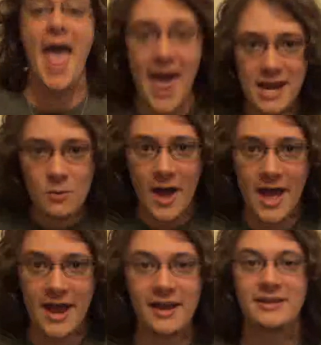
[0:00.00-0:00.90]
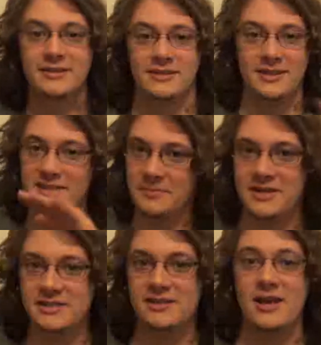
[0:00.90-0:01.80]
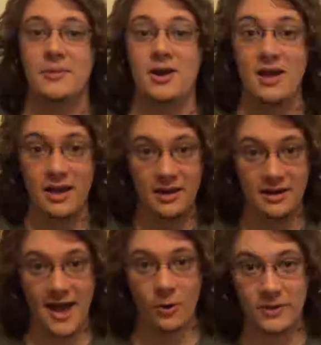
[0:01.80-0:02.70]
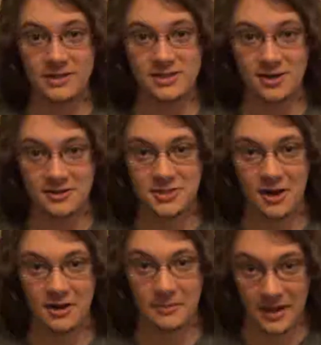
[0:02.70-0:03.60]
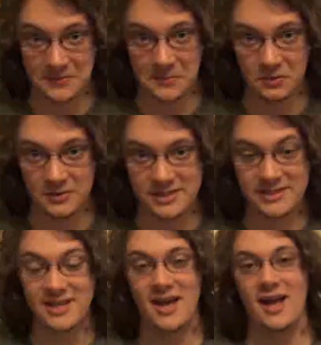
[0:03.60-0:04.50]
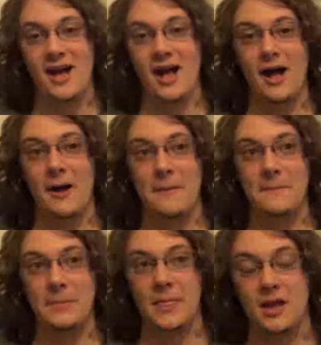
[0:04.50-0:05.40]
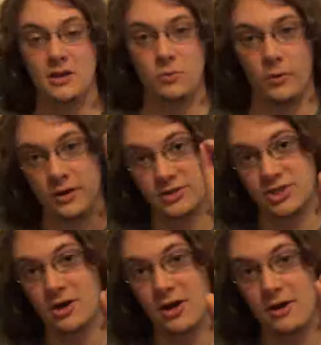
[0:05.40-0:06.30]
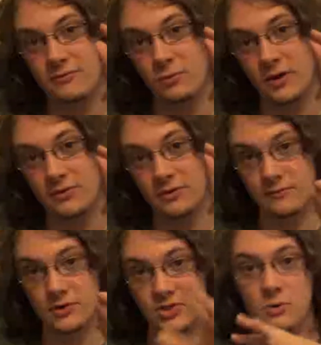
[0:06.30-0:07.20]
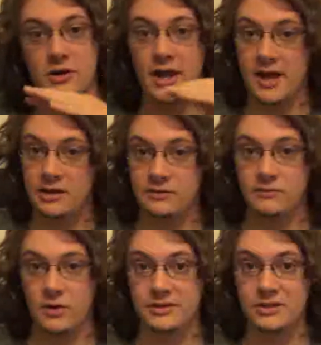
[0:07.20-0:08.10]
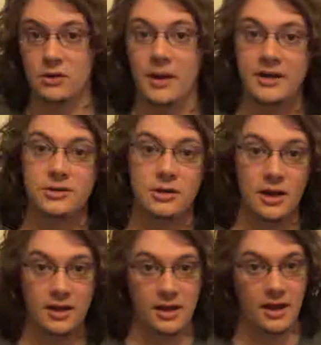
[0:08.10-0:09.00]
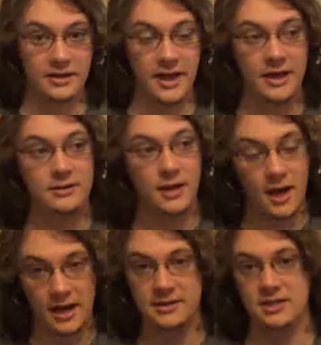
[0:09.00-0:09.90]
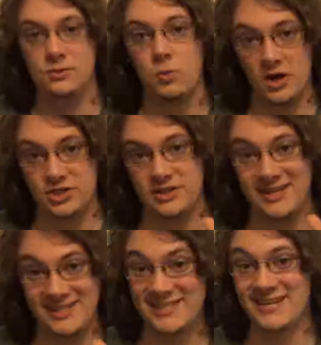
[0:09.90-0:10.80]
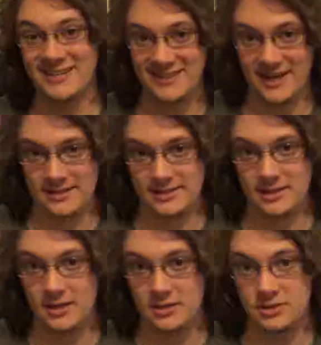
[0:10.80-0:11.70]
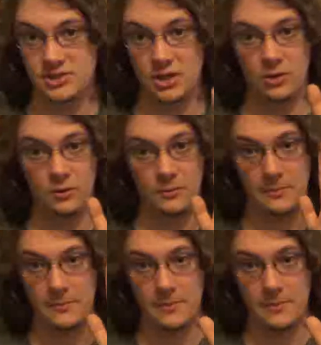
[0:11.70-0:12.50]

Anyway, that's my disclaimer. Now we can start talking about the movies. We're going to start off with the first one, and friendly reminder, again, I did watch the extended cuts. So